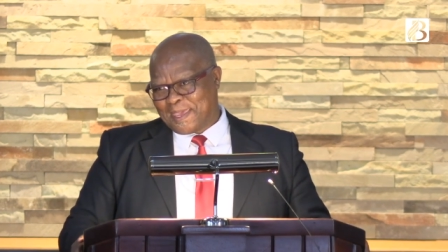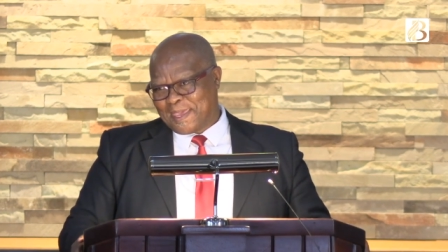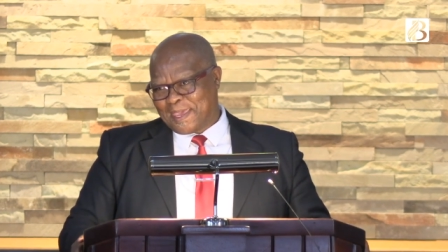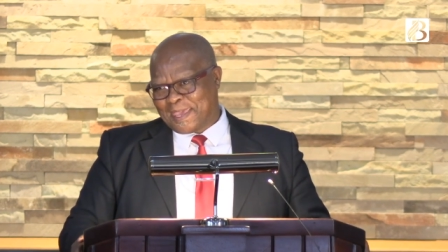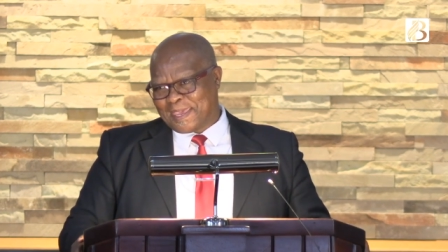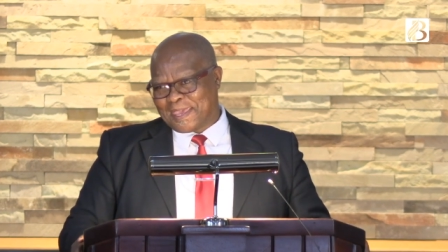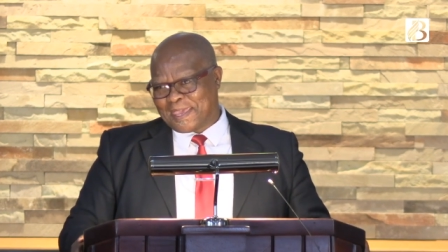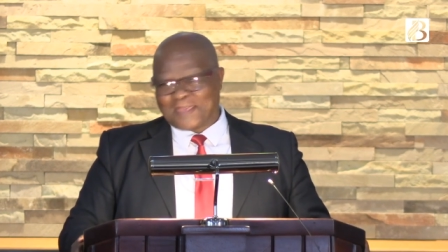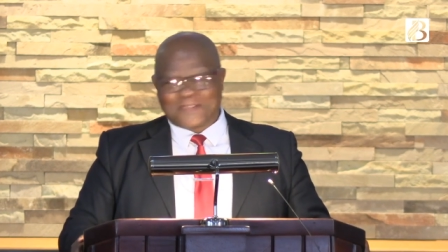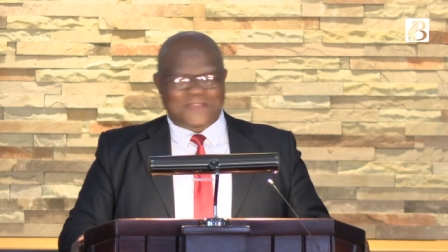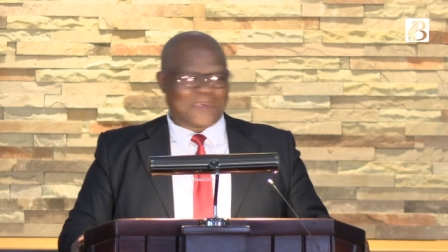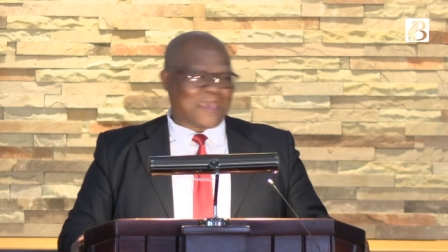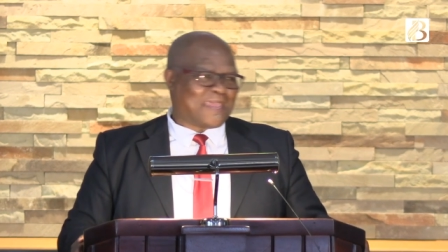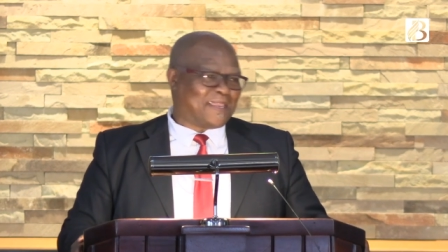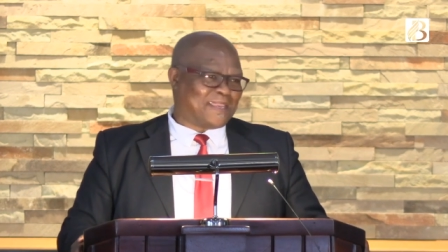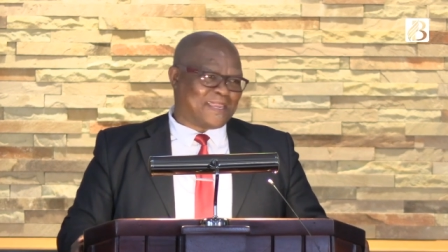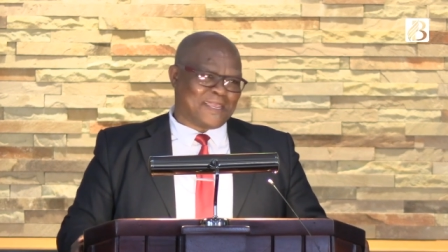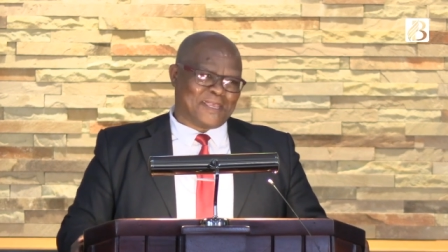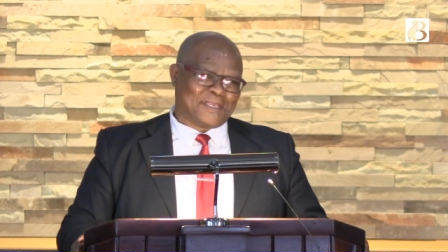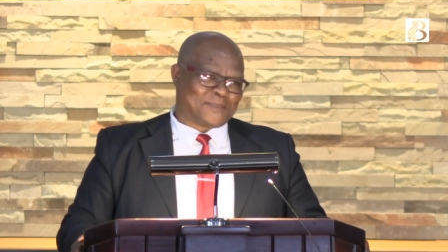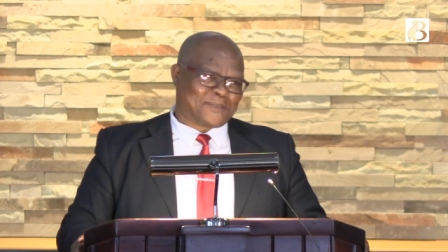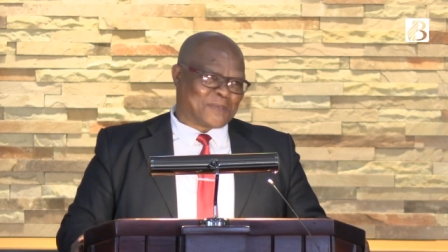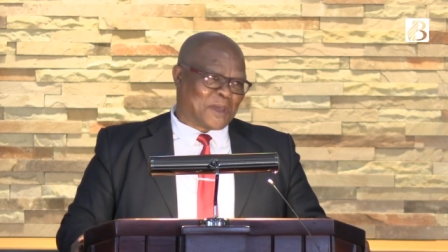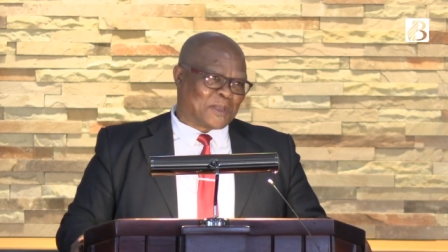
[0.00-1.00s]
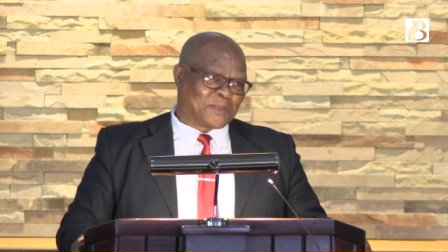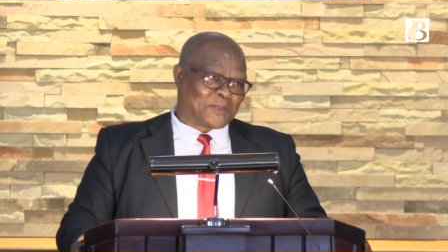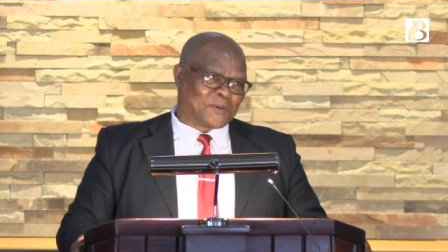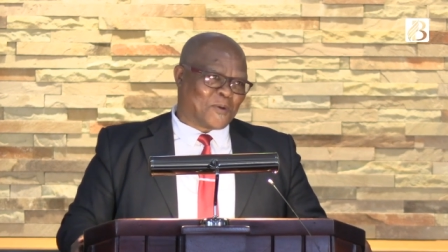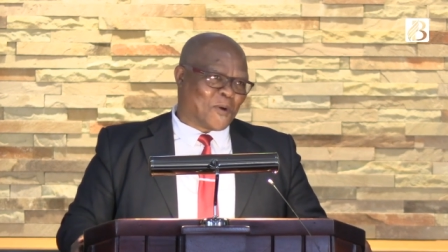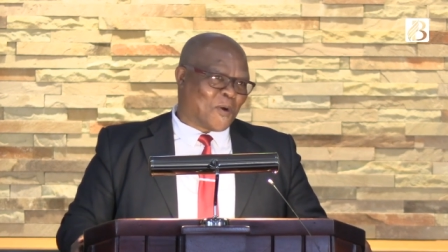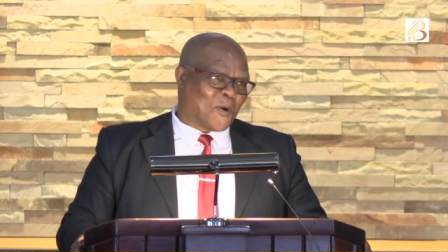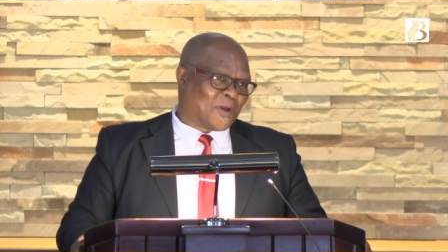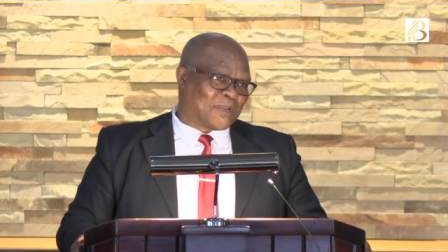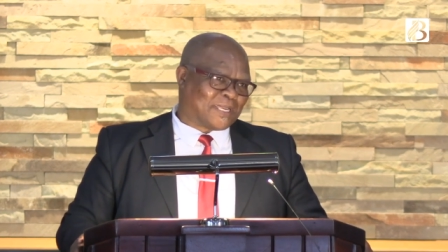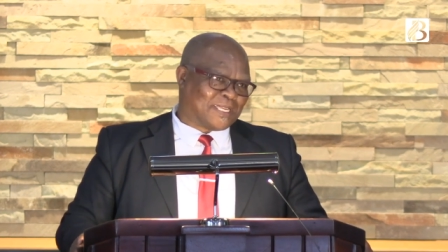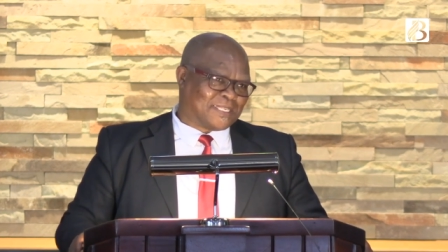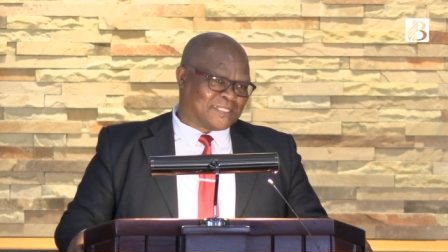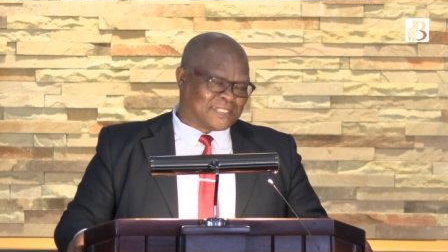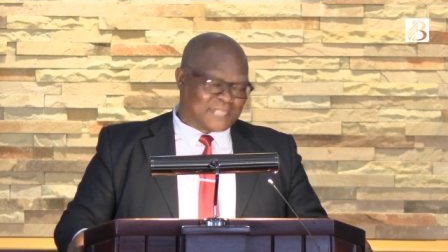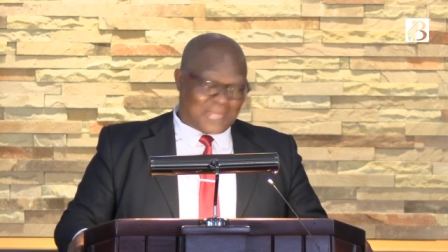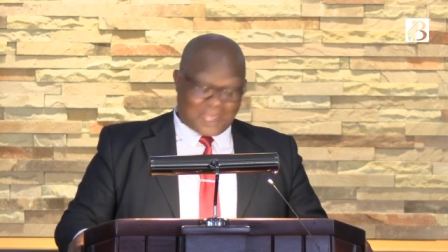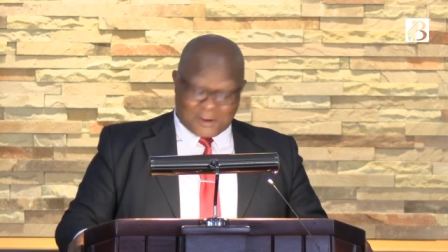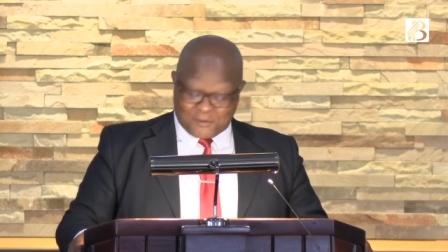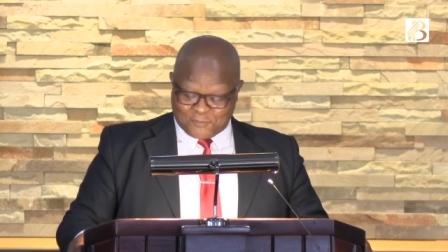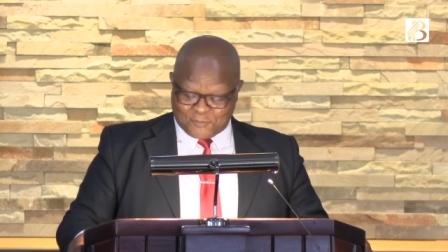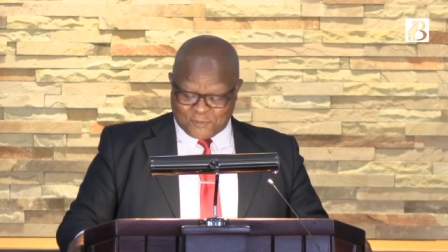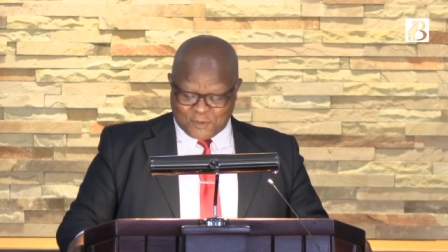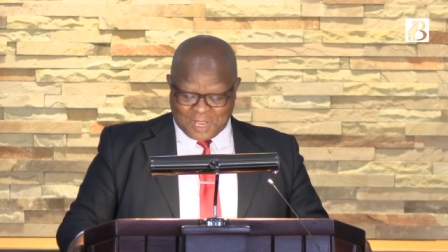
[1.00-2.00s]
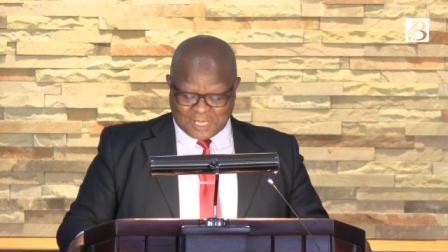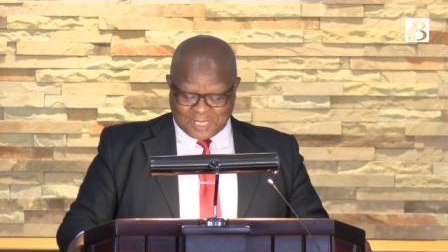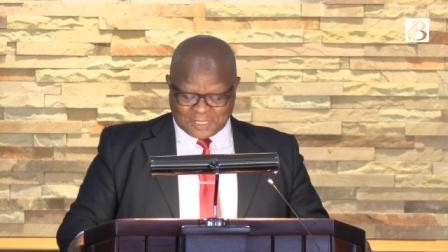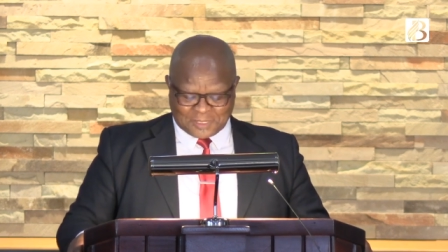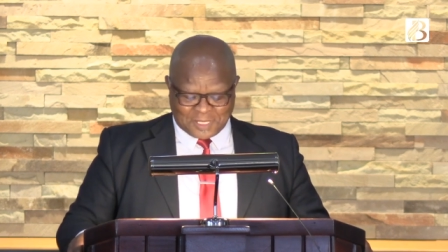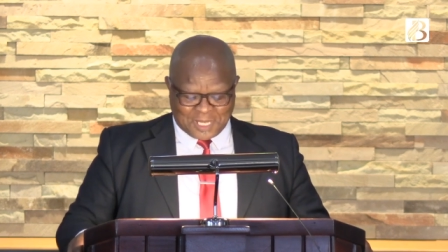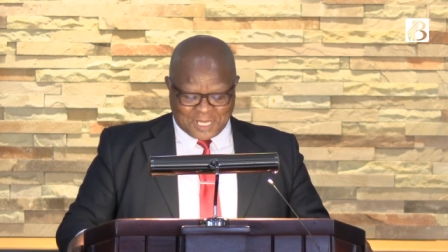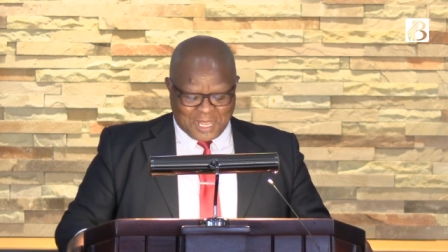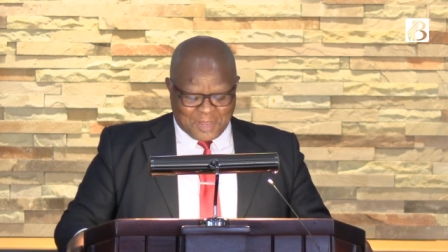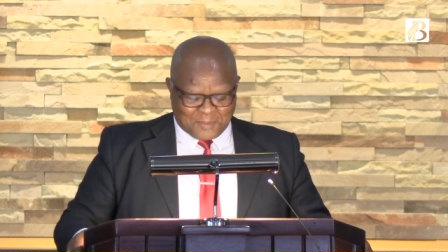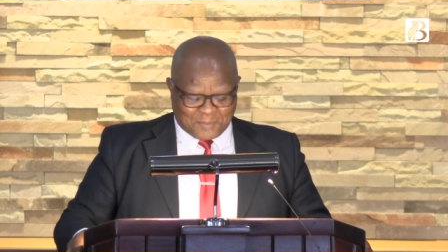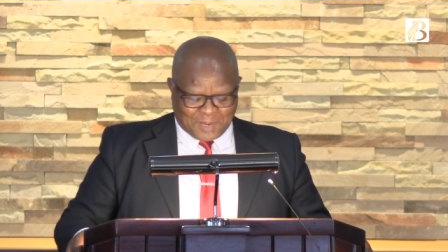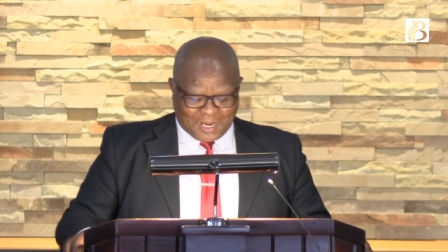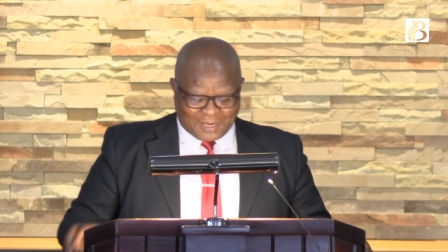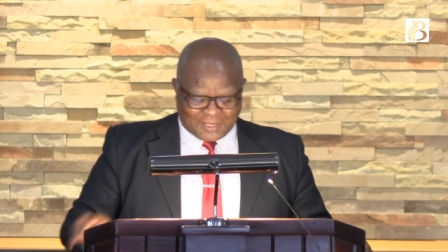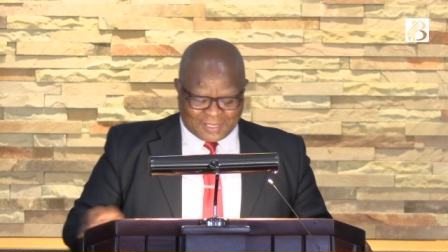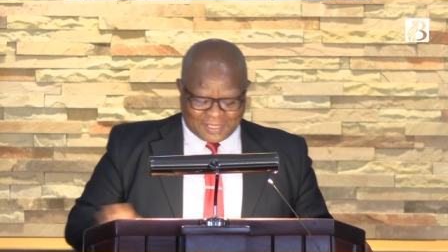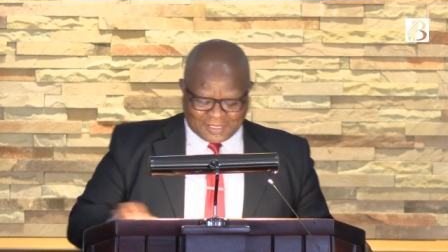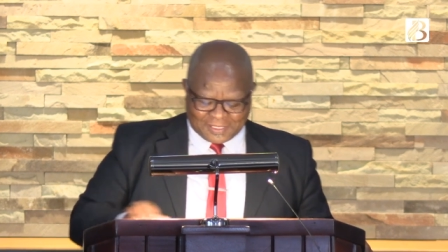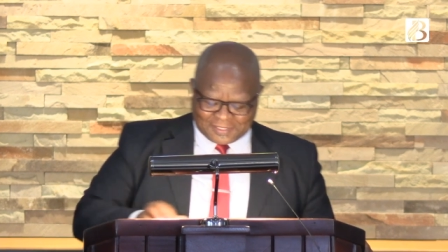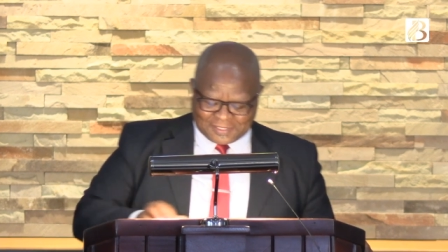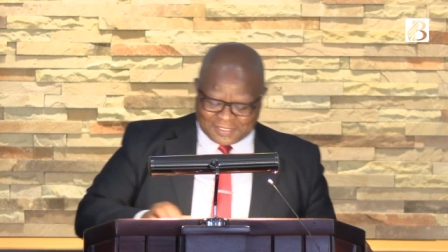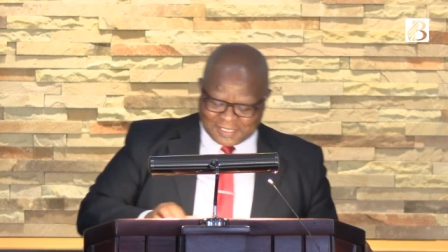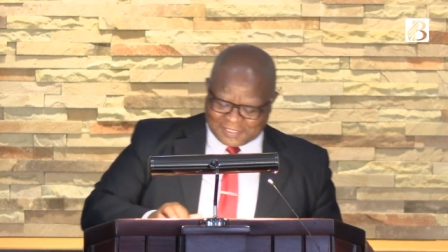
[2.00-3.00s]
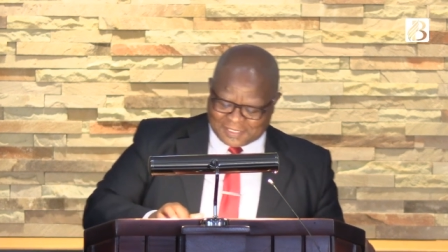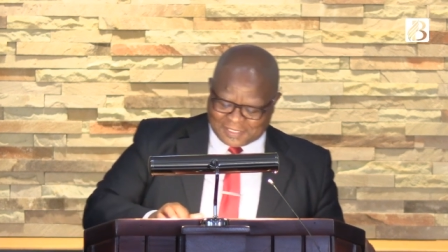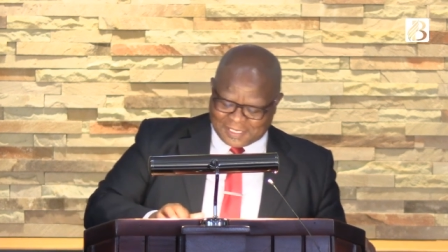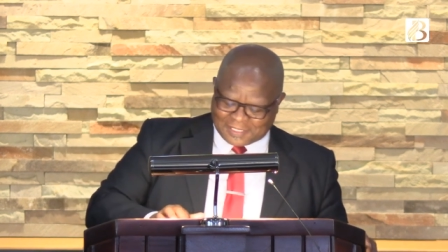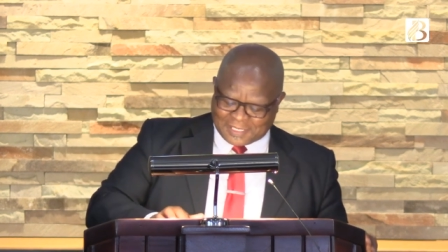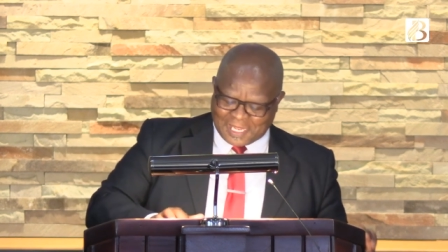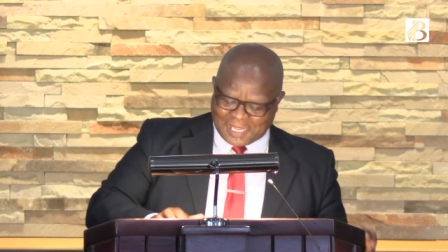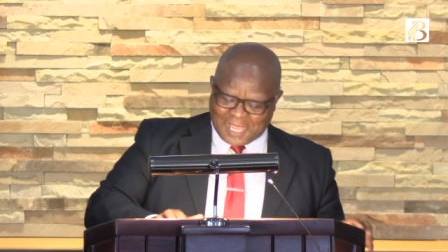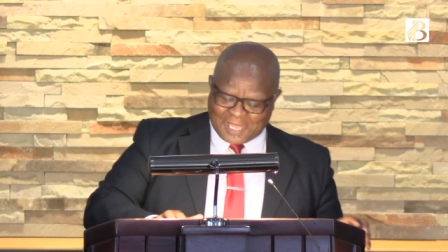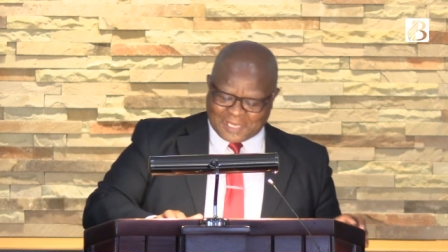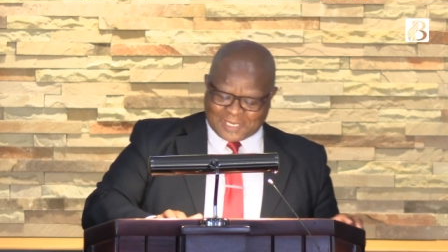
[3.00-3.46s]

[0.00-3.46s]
And that is how God is done for us, brothers and sisters.